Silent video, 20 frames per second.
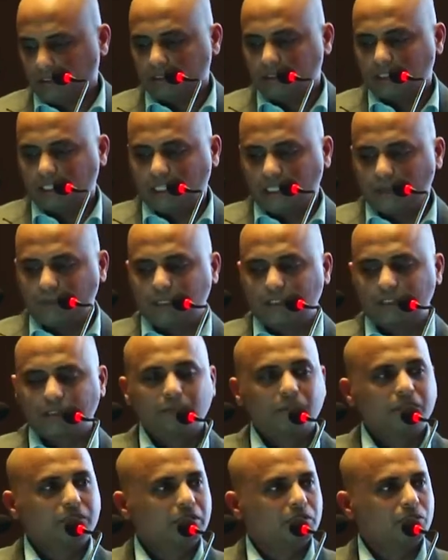the
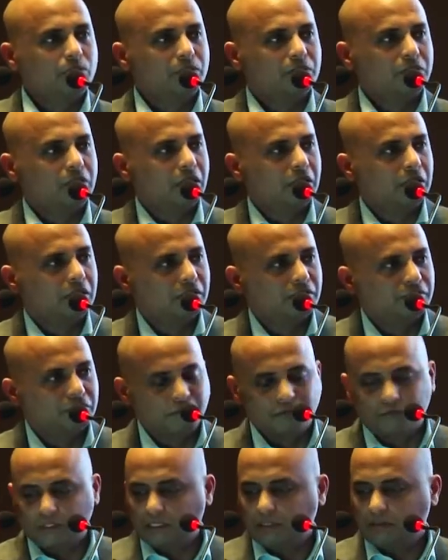EPC business we started in
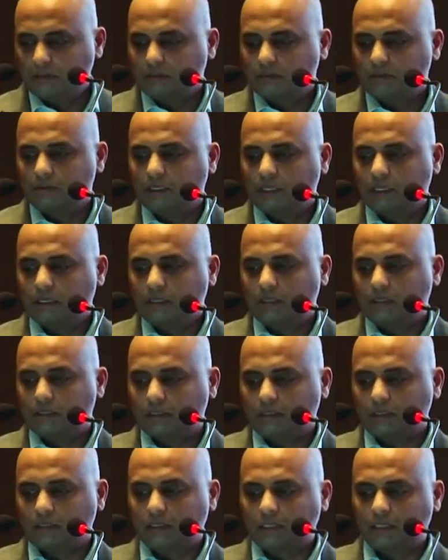15 and
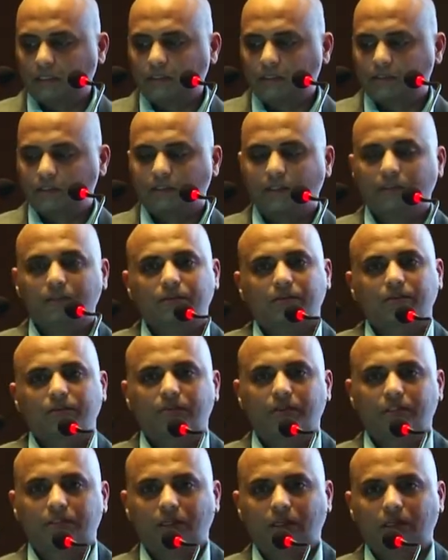uh, earlier this year
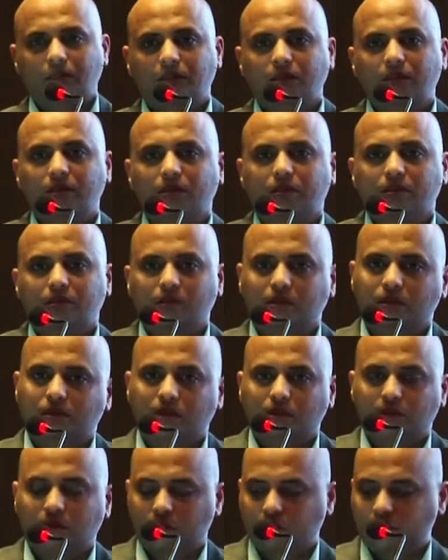we started the
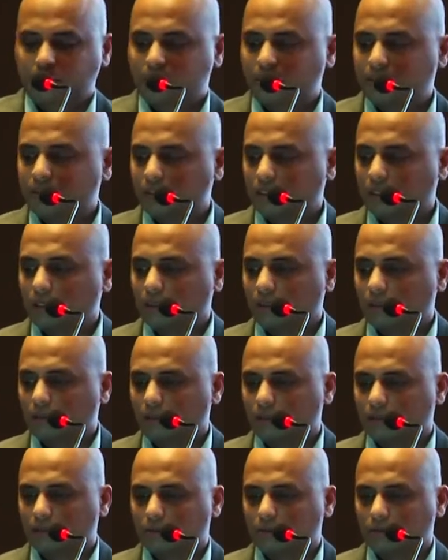uh, residential
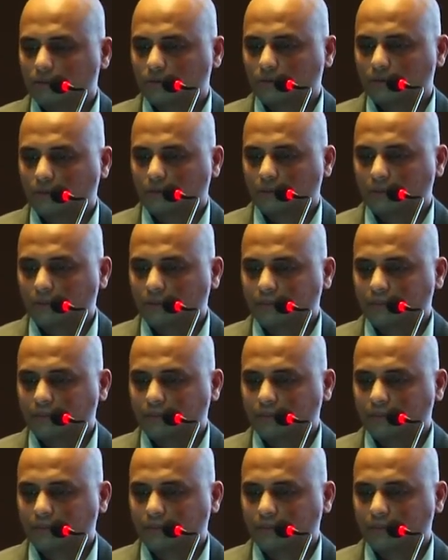uh, rooftop.